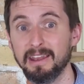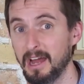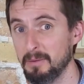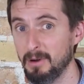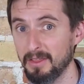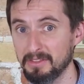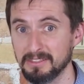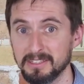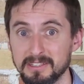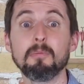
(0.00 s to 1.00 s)
and a
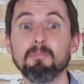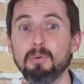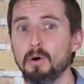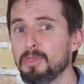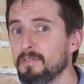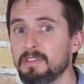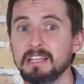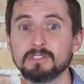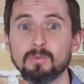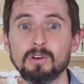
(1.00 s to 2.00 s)
hypothesis. Both of
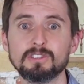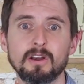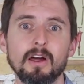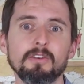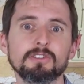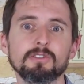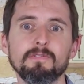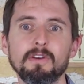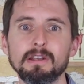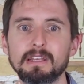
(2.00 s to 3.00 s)
these words are
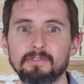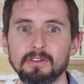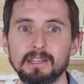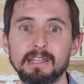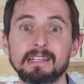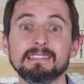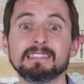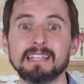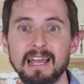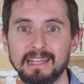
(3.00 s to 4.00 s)
understood very differently in
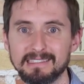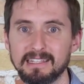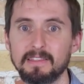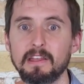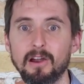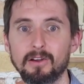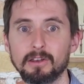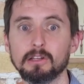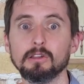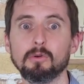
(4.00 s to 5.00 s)
science than they are
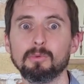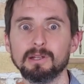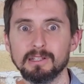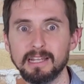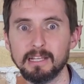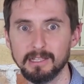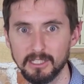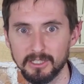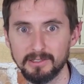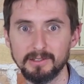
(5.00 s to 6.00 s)
in colloquial English.
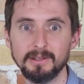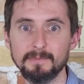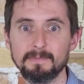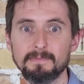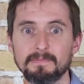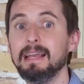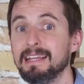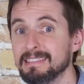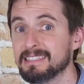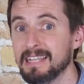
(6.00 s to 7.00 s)

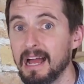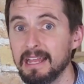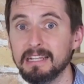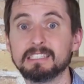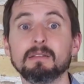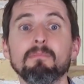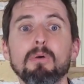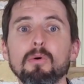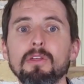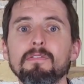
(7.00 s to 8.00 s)
In science,
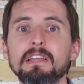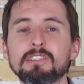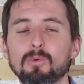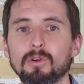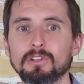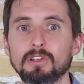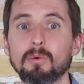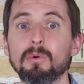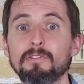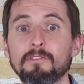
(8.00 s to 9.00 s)
both of these words
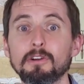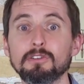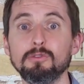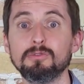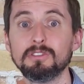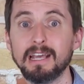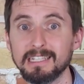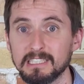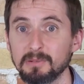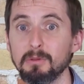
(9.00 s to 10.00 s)
refer to
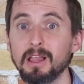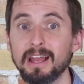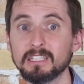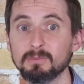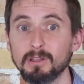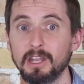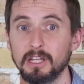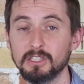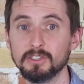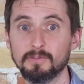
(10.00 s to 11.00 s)
testable
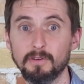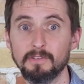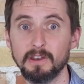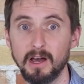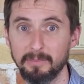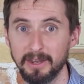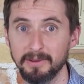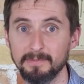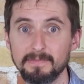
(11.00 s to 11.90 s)
explanations for phenomena.